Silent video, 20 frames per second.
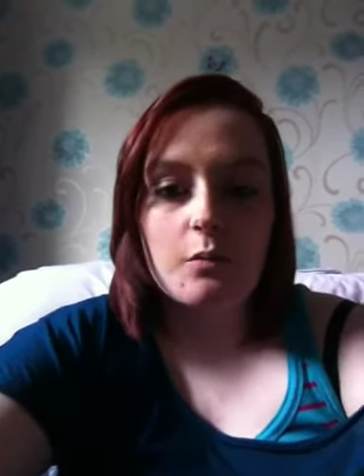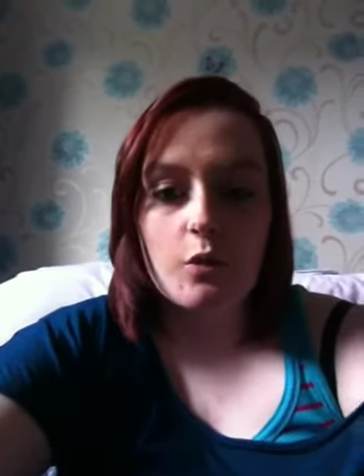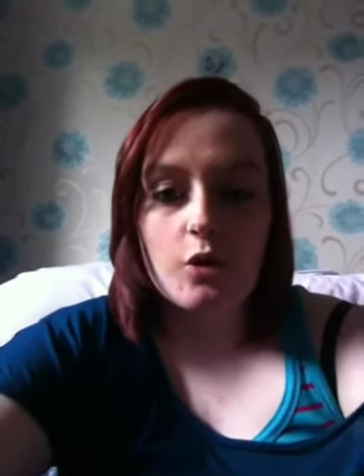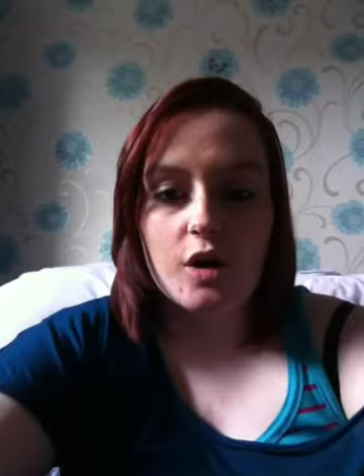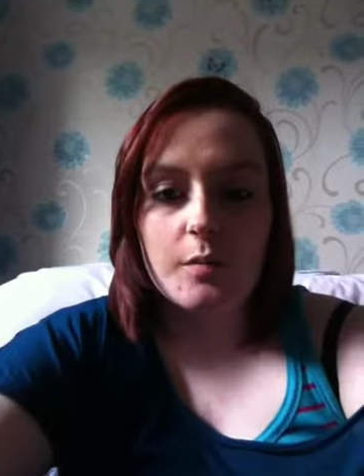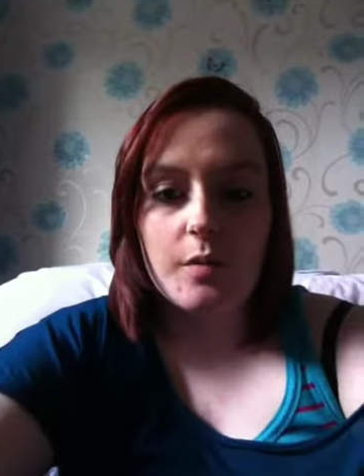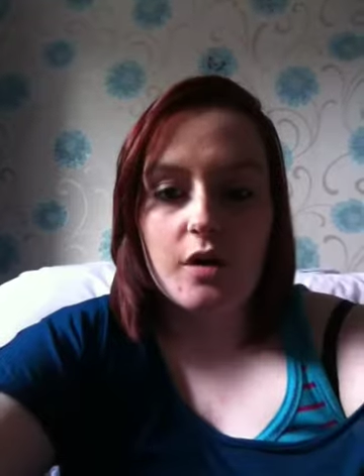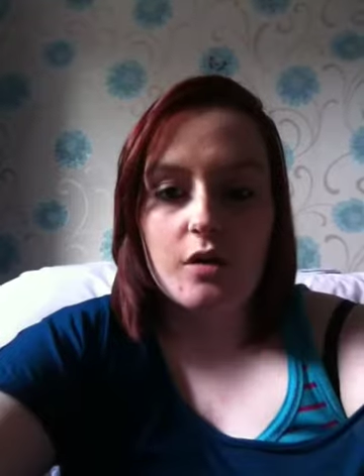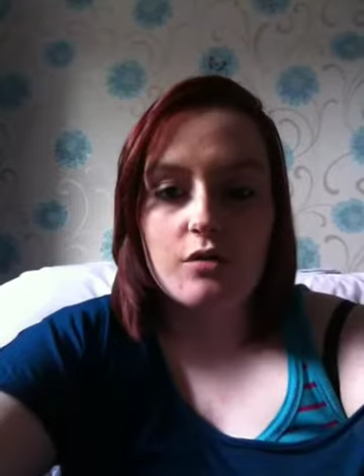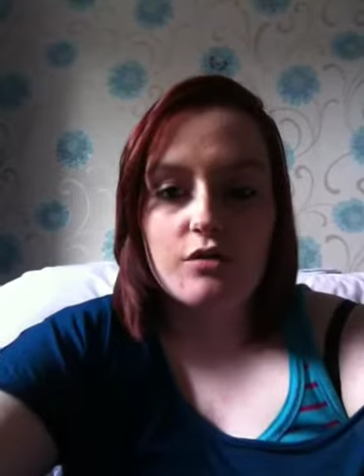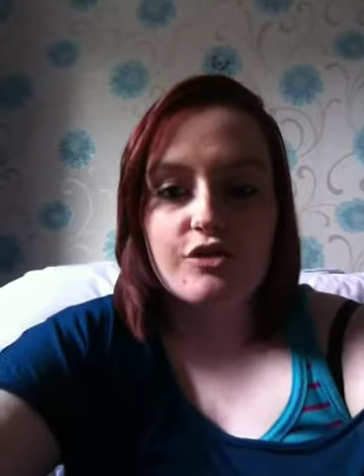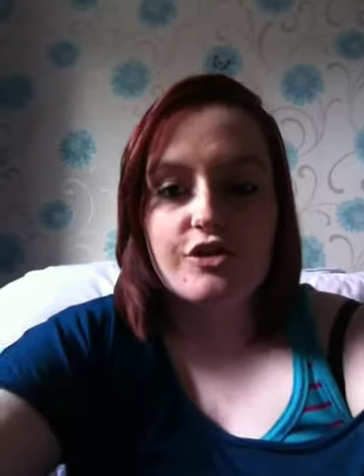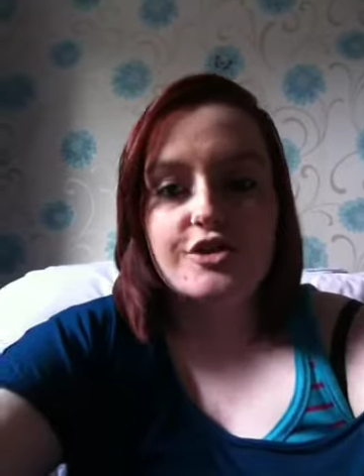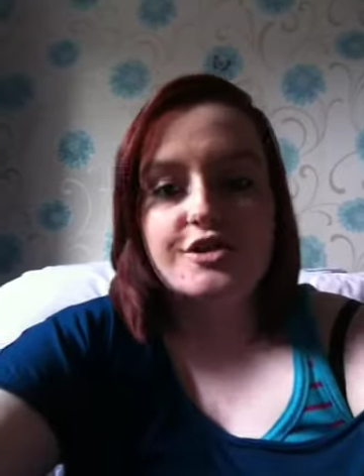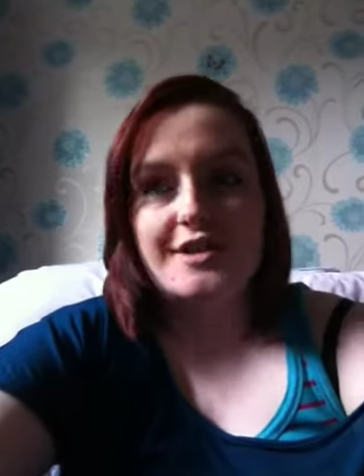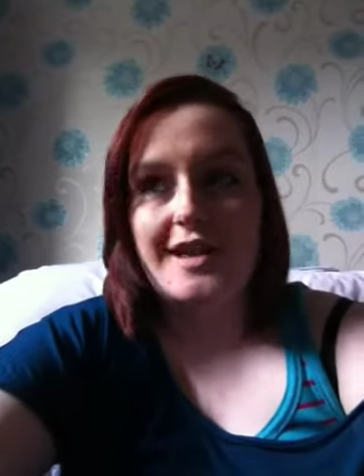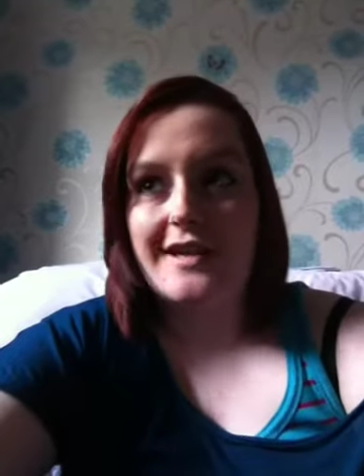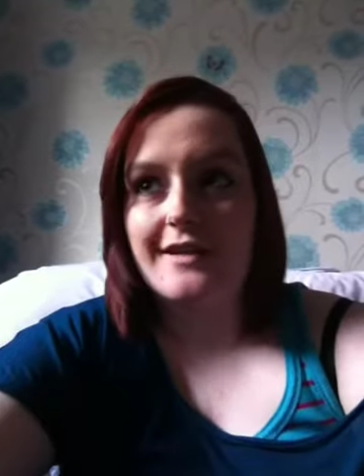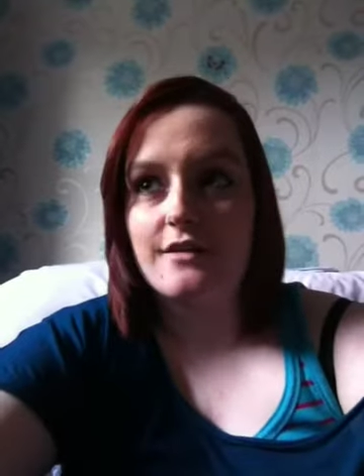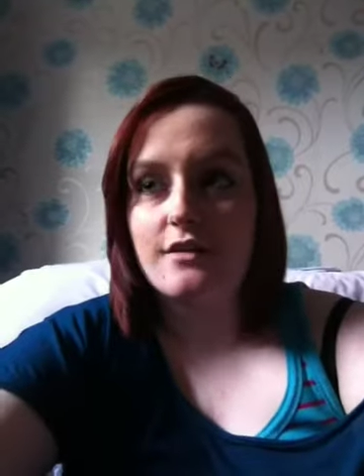more about their
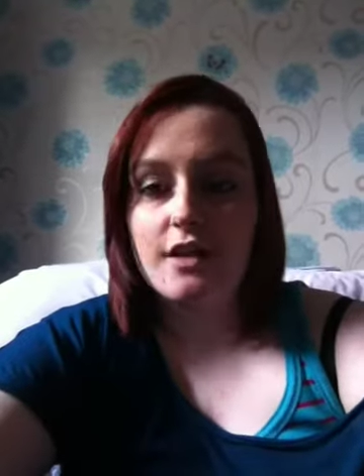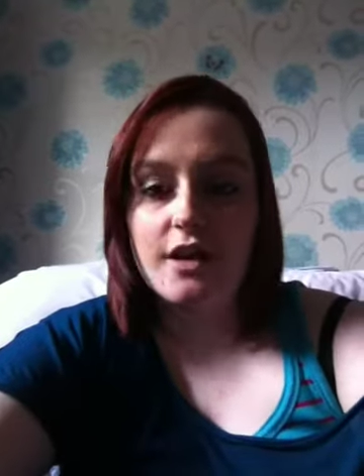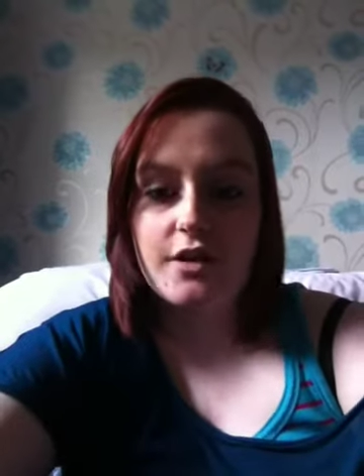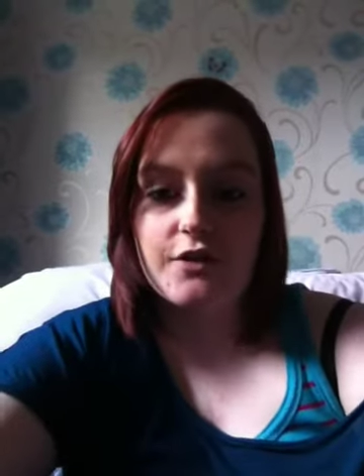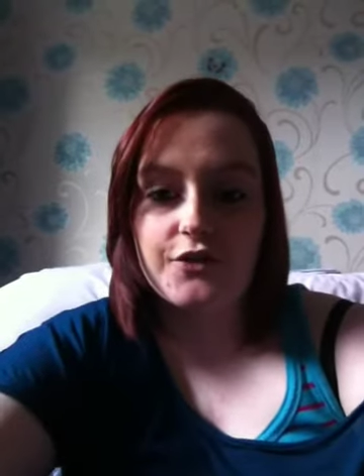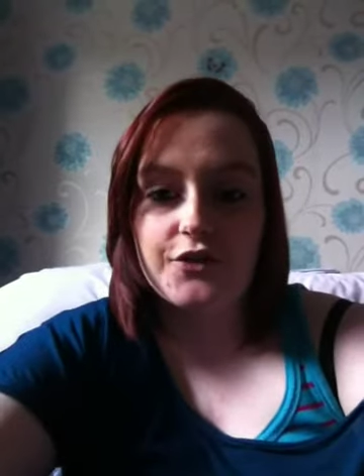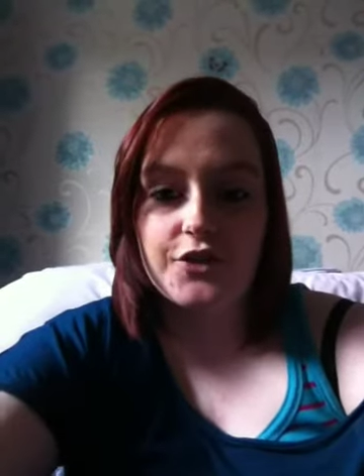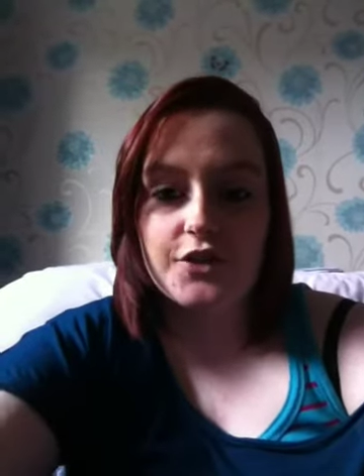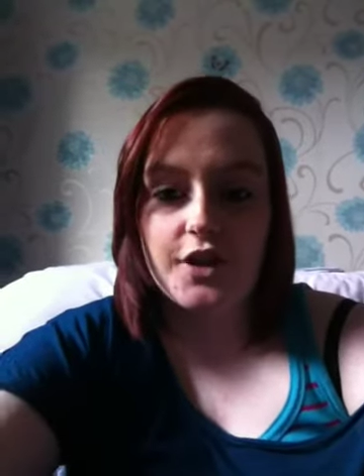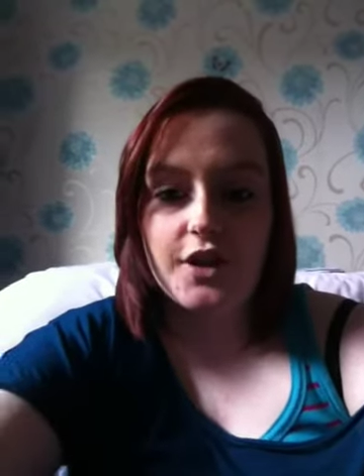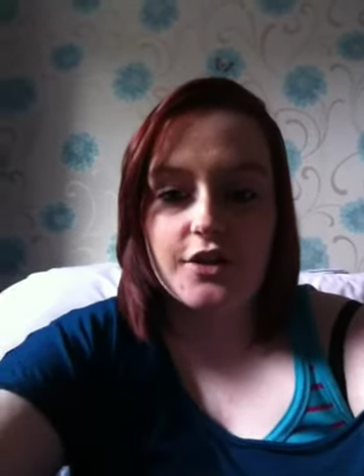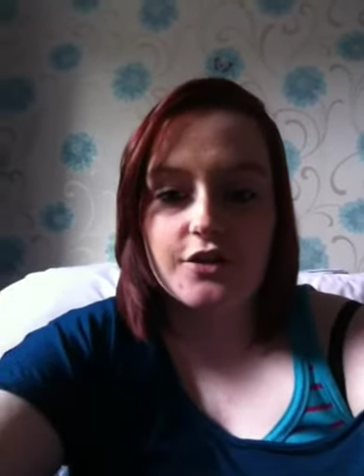sex lives